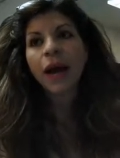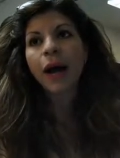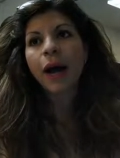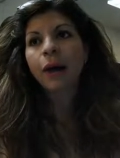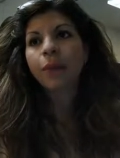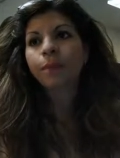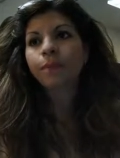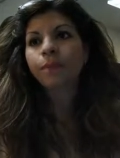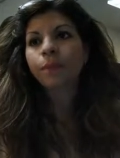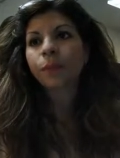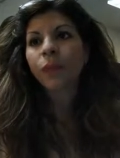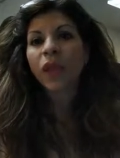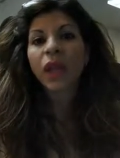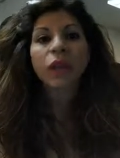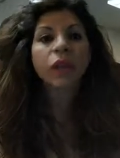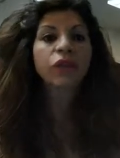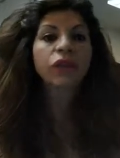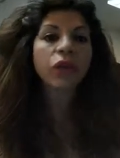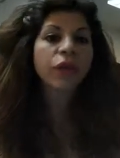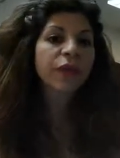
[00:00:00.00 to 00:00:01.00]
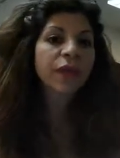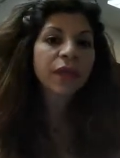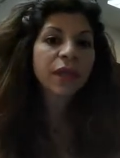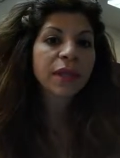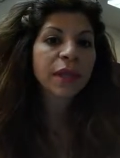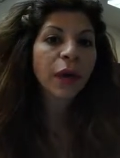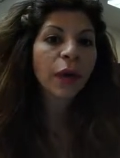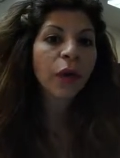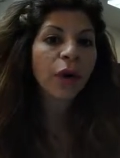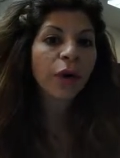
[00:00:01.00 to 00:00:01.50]
um, the
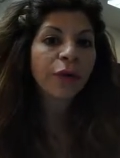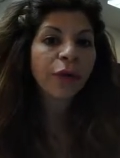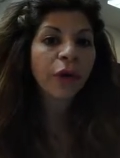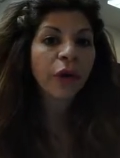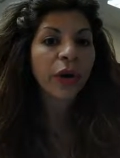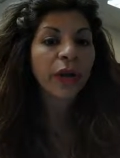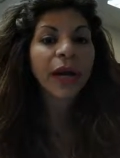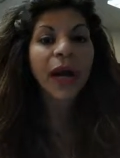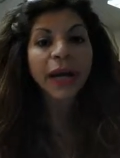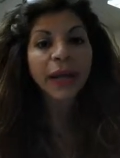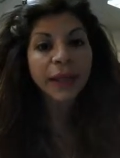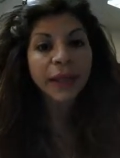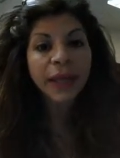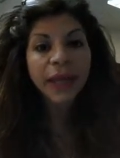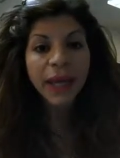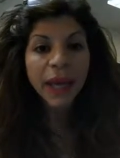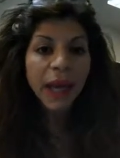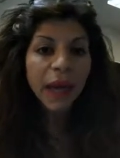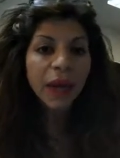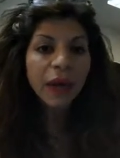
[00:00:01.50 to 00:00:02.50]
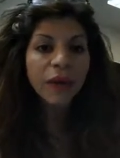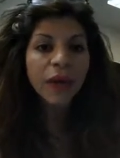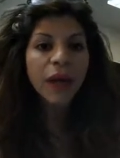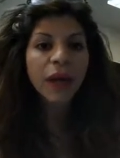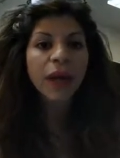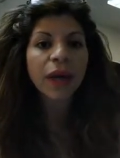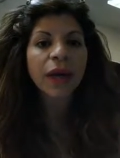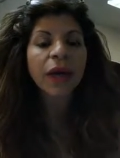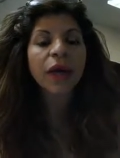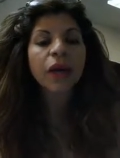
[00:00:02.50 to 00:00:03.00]
services i offer are not in the
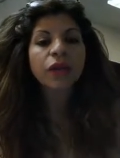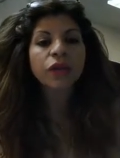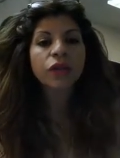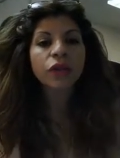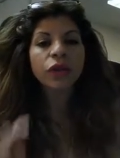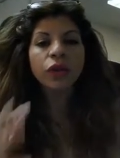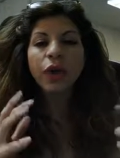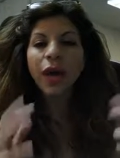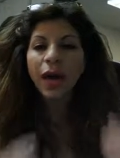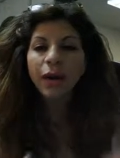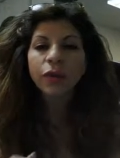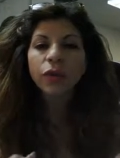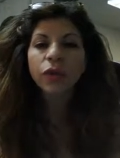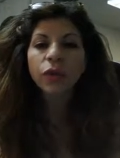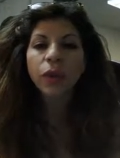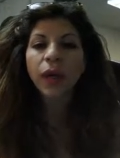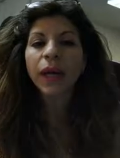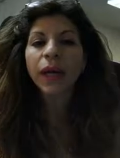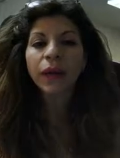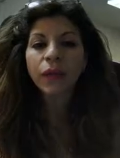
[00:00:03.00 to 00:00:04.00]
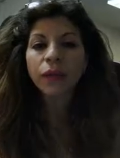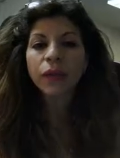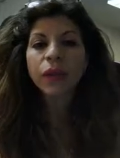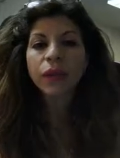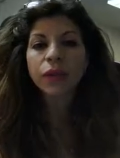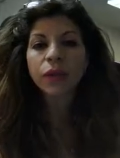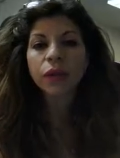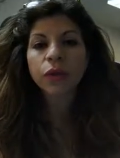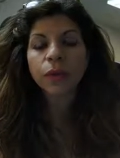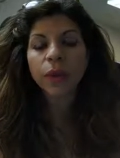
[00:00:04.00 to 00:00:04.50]
area so you have to do a lot of
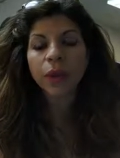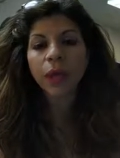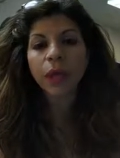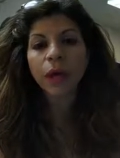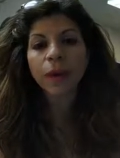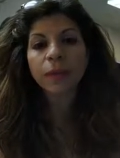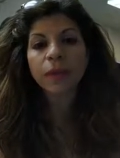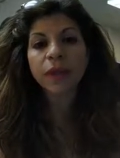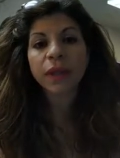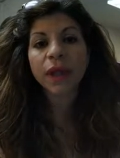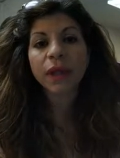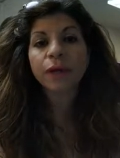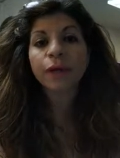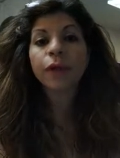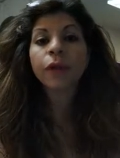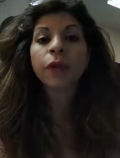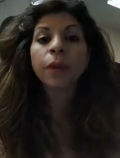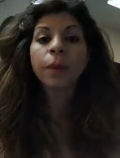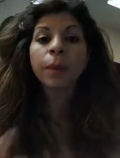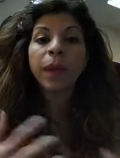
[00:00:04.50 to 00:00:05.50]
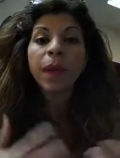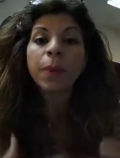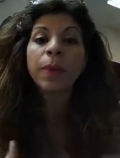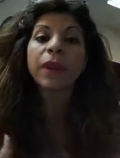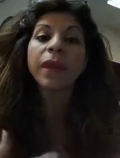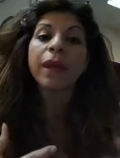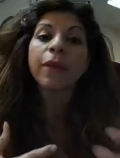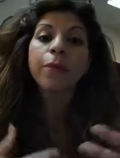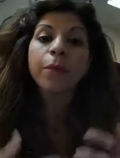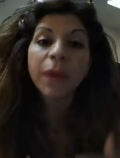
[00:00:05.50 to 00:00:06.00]
research when it comes to that for the
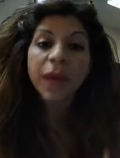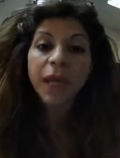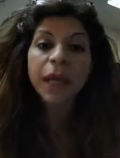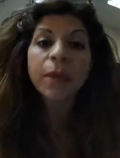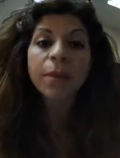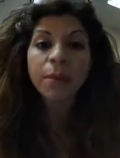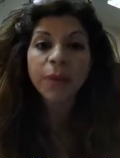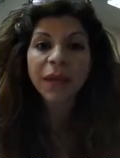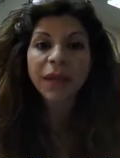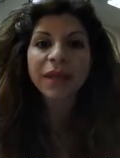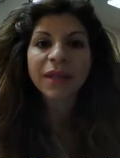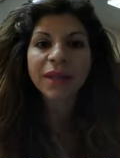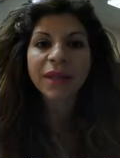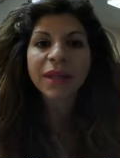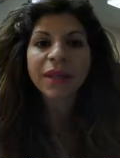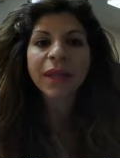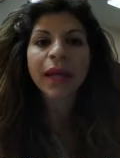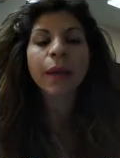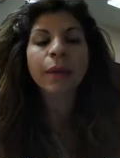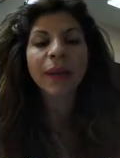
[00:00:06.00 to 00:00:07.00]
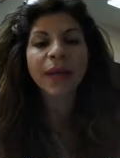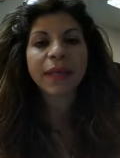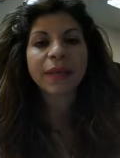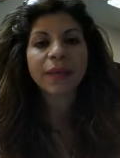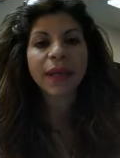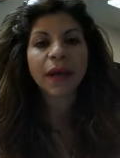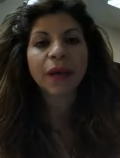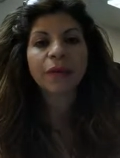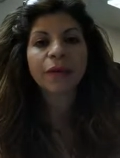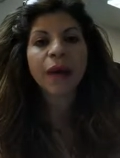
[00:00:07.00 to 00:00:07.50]
people that have been in business like
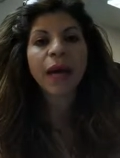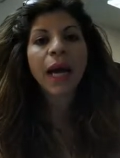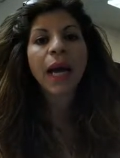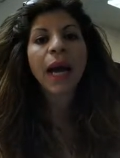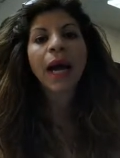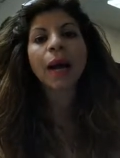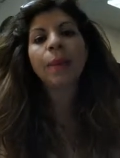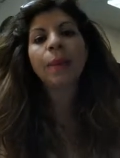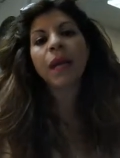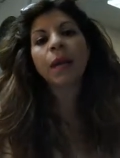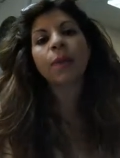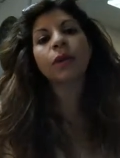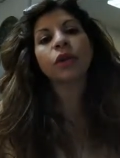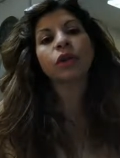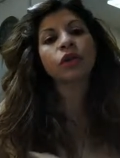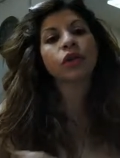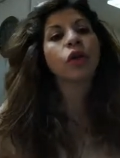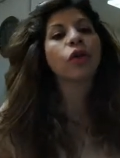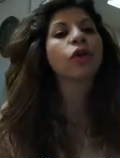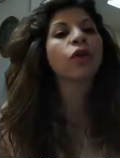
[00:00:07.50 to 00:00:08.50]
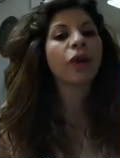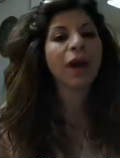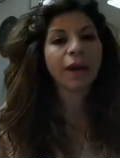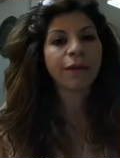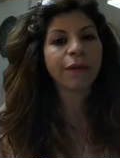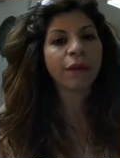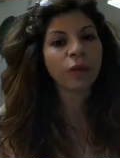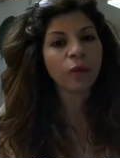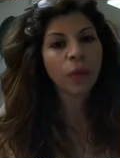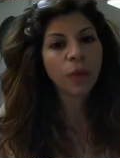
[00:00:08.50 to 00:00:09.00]
myself i'm able to show
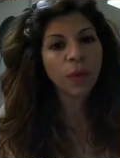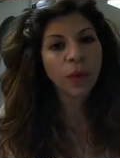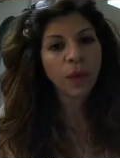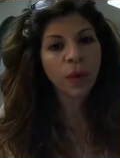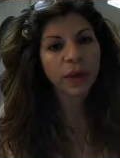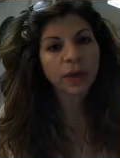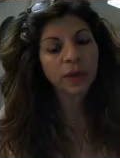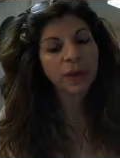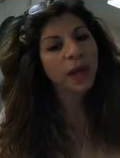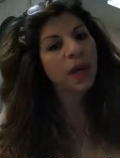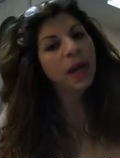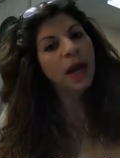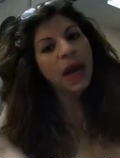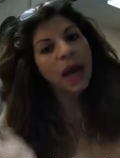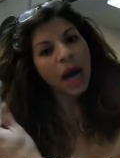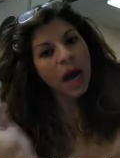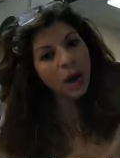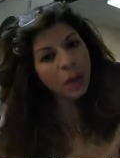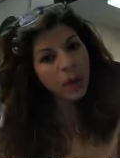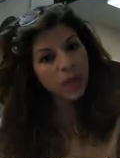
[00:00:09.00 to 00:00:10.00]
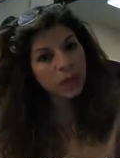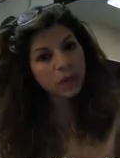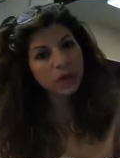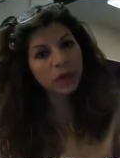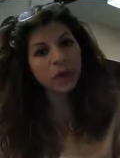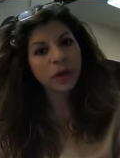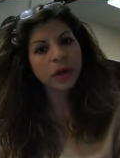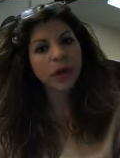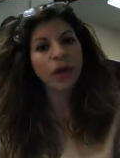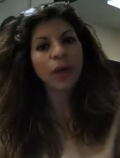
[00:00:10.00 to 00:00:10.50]
graphic reports how i
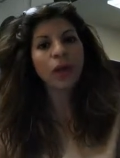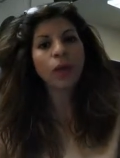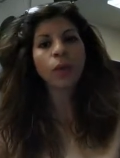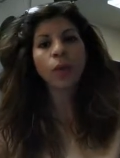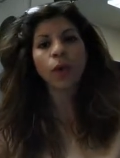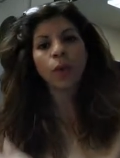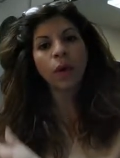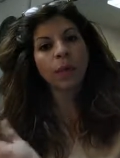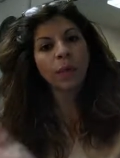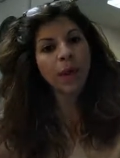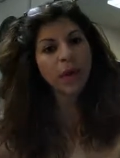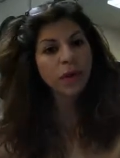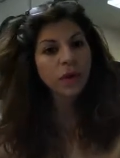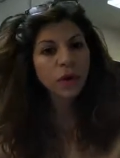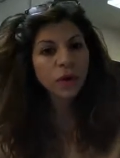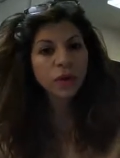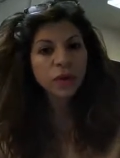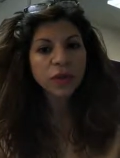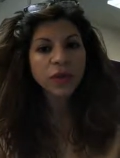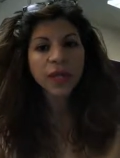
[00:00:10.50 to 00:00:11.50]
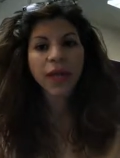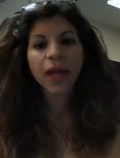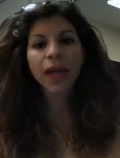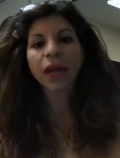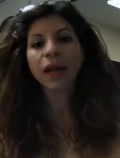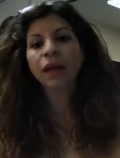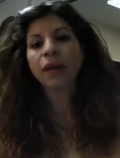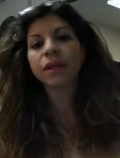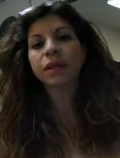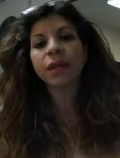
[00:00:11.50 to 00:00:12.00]
started what were my gross
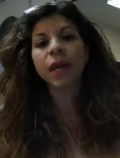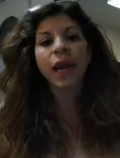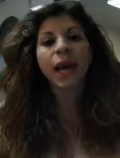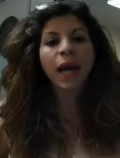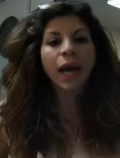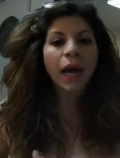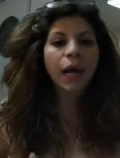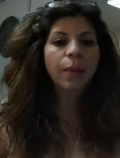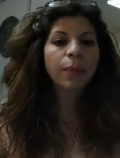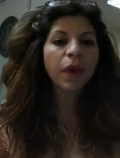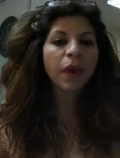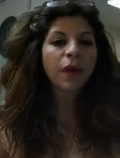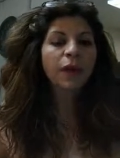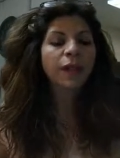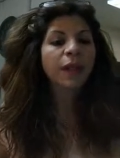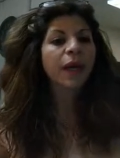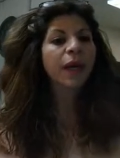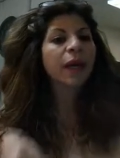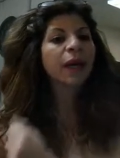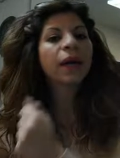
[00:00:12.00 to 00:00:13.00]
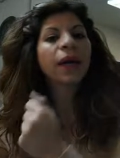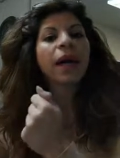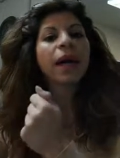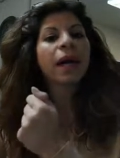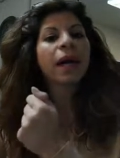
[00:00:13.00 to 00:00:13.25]
sales hi martha